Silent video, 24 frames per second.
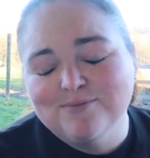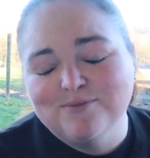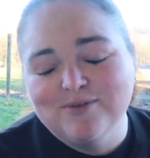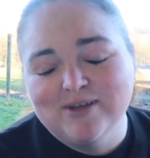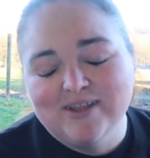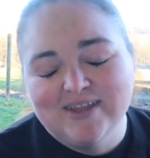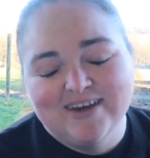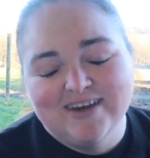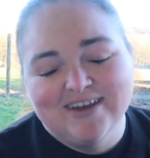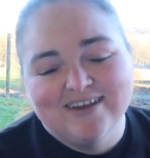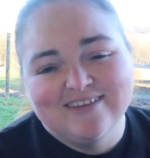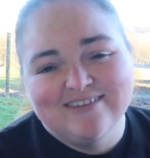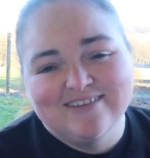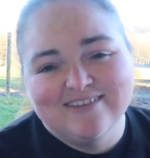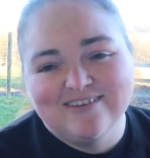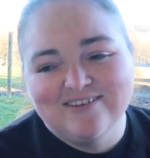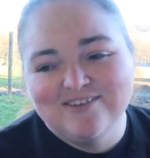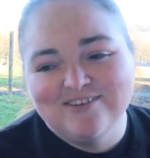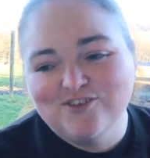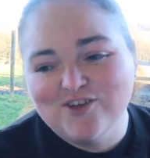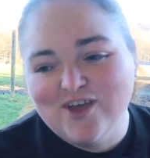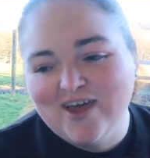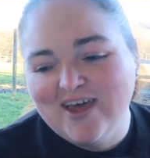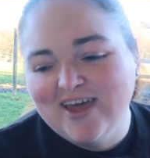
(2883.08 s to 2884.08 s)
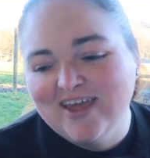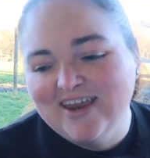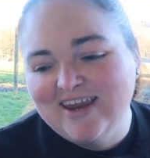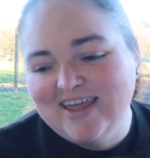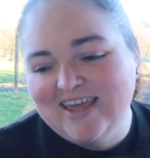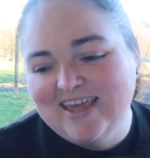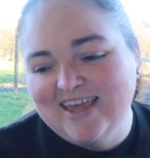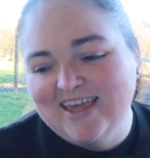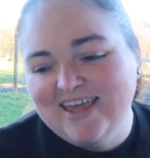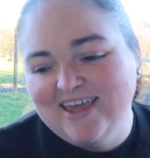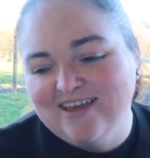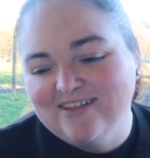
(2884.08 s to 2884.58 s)
them really nice and
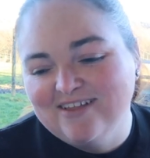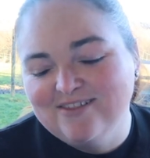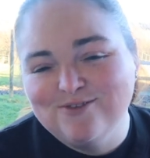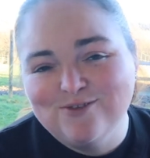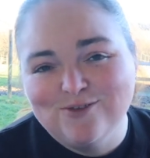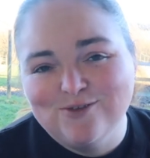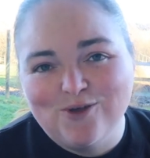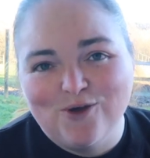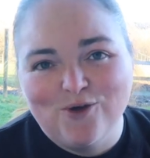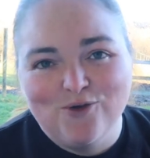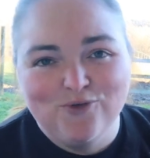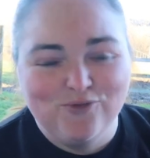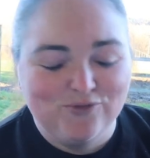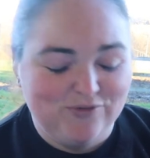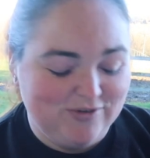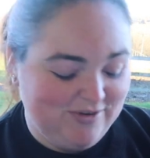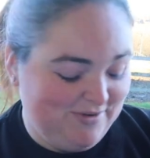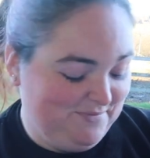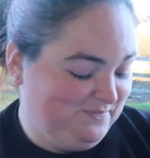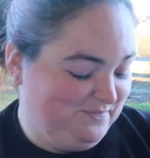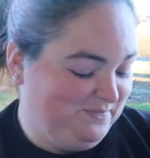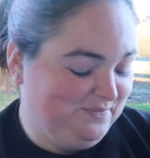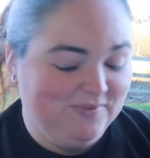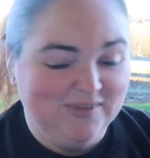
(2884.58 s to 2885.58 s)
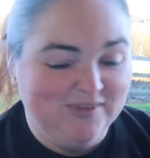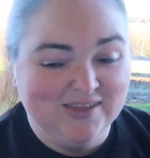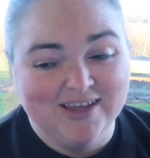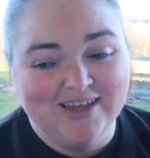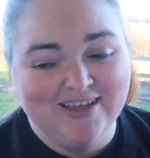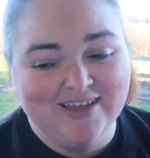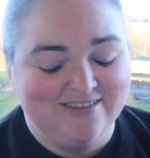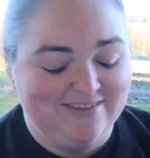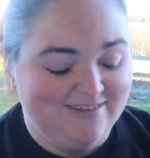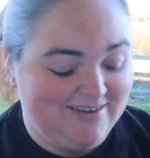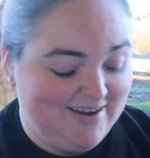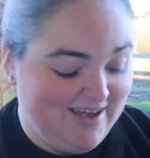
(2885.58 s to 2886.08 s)
shiny and soft, and
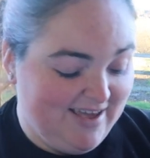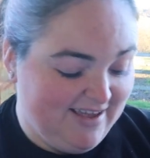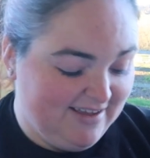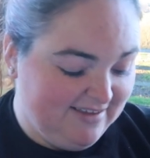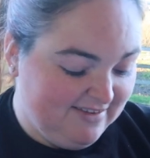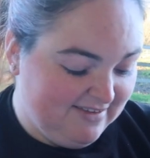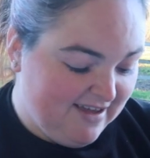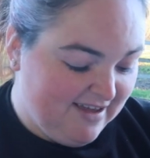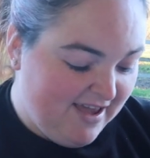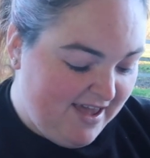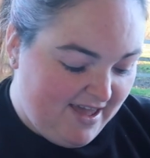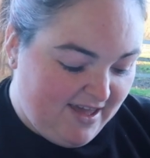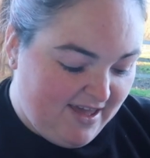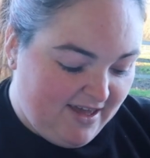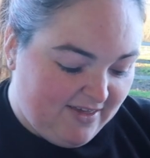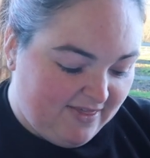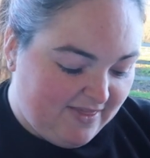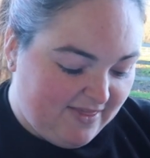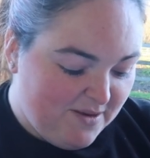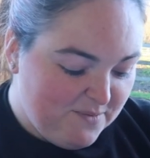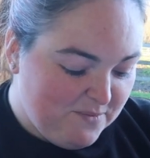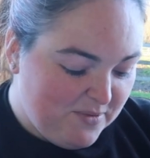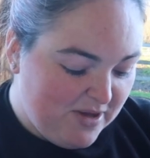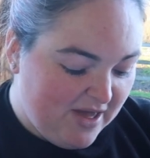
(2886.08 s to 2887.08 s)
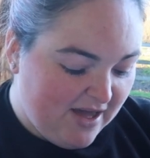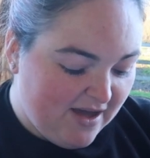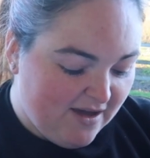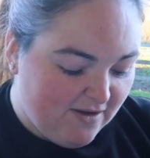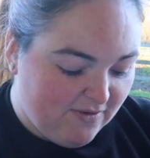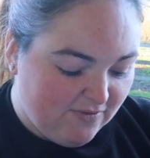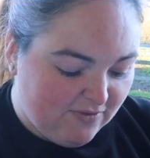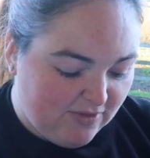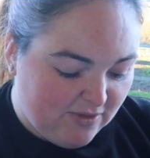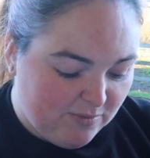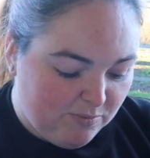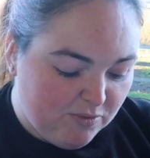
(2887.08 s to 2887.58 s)
it's nice. Then we
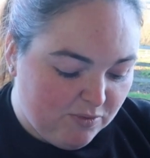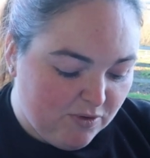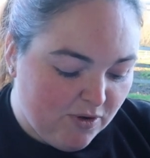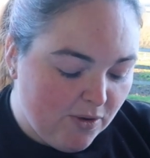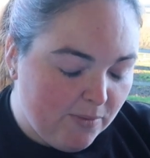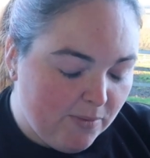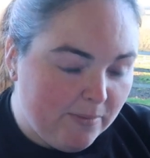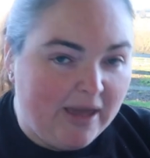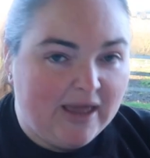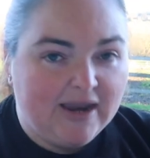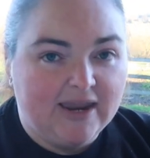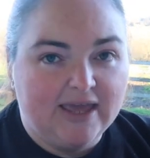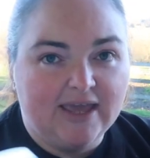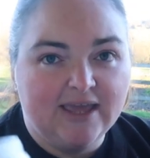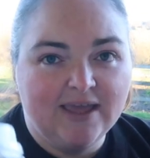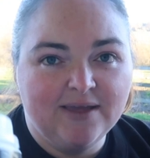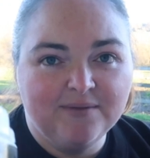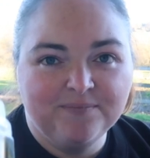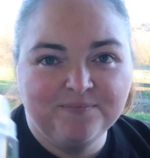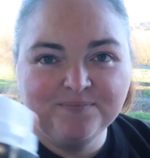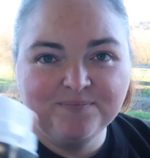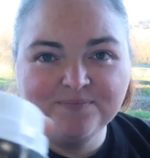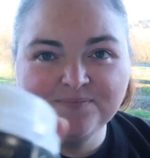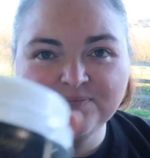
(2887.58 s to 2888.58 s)
have the Pro Manny.